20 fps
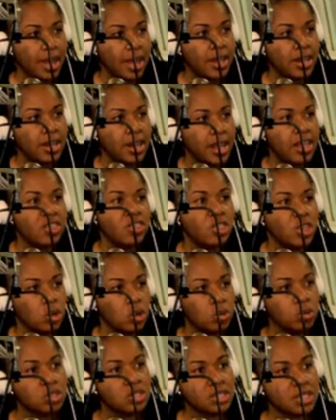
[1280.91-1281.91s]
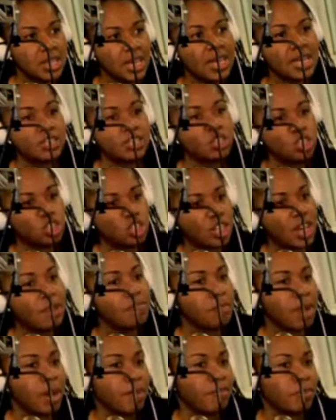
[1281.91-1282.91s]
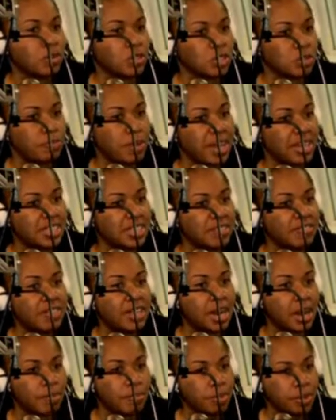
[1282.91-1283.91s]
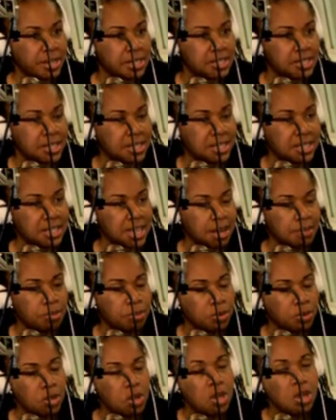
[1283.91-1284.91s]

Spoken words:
And those things shape my perspective that I bring to the table.